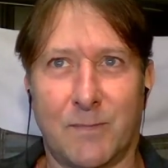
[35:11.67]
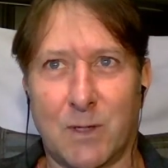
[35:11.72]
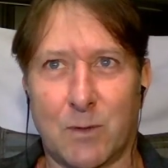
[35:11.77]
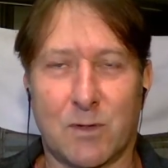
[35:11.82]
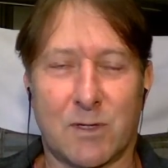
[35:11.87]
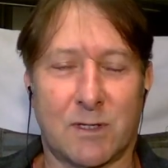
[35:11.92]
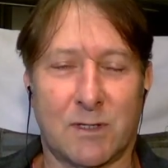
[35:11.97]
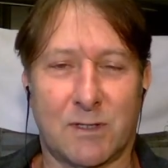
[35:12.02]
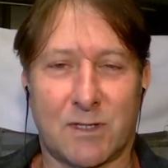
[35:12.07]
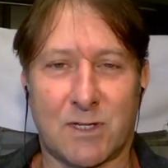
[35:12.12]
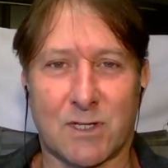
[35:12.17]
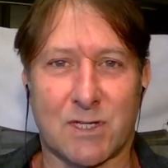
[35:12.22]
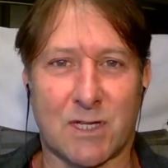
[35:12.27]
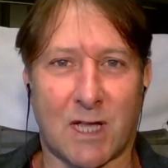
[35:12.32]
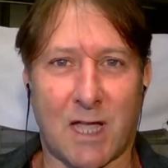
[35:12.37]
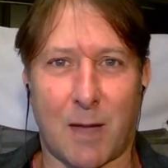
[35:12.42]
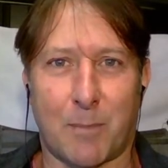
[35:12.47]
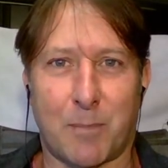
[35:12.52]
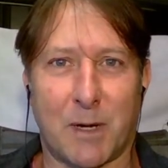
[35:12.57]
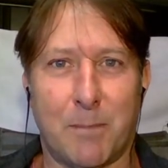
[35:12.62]
there were just
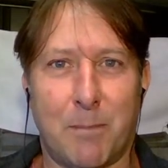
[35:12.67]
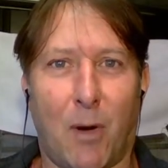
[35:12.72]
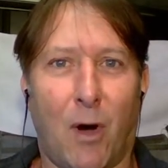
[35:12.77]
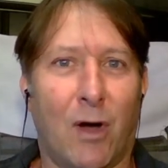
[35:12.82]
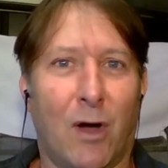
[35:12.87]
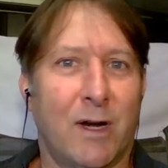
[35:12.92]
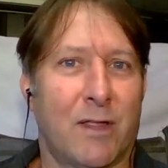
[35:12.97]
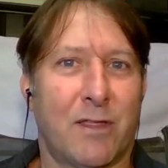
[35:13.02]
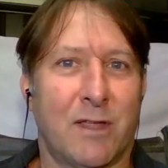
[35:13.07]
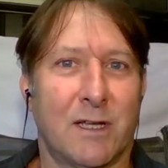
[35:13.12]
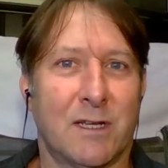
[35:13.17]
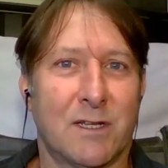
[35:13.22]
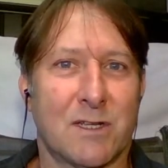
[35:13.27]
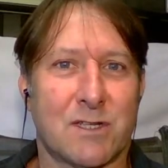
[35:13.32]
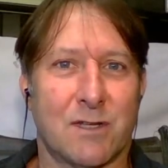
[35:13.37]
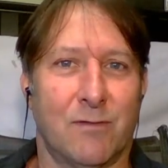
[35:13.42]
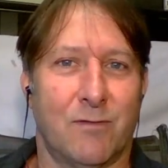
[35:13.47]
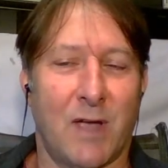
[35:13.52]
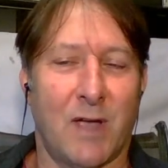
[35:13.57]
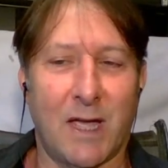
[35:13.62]
a couple of minor
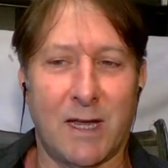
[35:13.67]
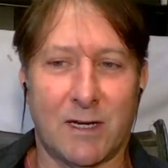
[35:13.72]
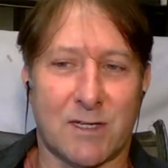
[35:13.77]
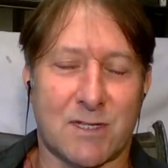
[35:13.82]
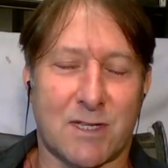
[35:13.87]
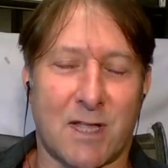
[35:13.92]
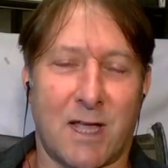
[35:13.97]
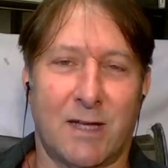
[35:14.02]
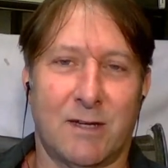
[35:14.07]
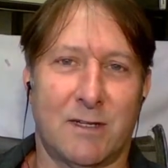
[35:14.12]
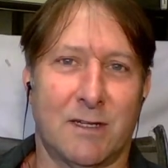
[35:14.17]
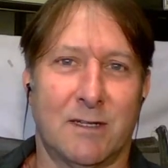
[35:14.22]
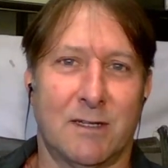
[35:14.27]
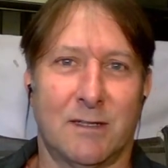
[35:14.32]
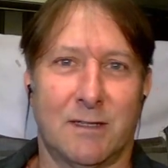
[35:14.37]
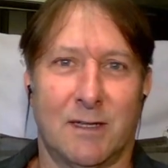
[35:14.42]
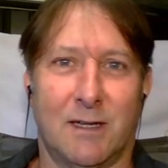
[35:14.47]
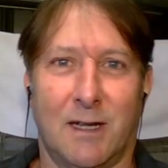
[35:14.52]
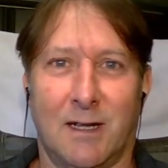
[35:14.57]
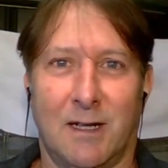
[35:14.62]
things that Van der Stat
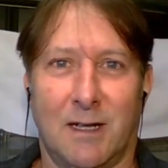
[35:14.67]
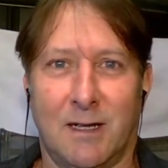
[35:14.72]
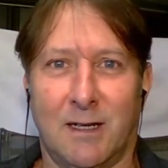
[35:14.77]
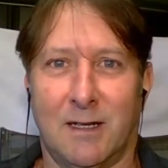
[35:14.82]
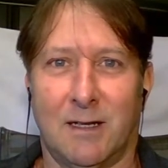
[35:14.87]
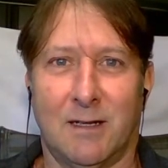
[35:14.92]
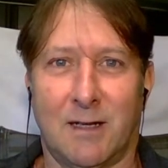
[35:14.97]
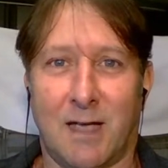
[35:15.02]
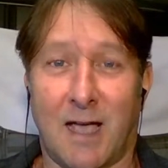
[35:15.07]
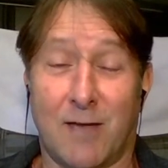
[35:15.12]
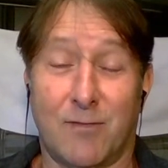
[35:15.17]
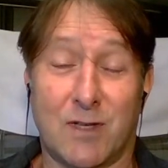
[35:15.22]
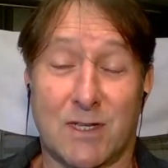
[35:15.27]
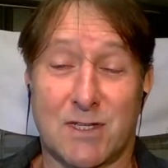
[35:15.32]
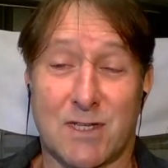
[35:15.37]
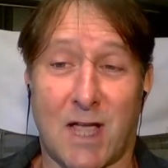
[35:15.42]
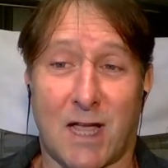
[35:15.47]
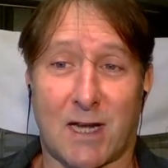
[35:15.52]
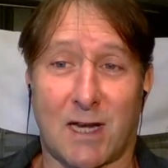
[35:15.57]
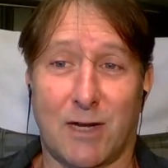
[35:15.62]
didn't have
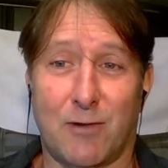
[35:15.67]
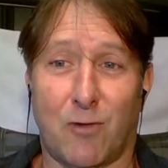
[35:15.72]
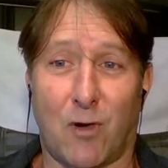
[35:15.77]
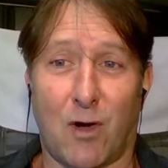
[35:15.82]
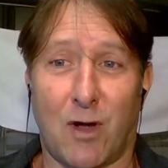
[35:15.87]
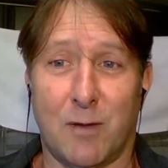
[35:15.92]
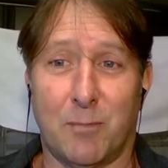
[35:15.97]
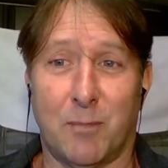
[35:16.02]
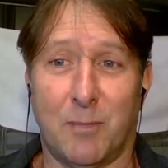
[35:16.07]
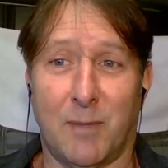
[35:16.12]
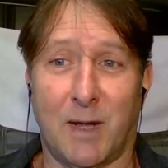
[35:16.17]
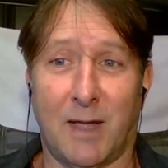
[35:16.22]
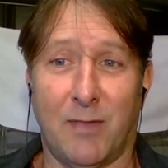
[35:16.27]
exactly right.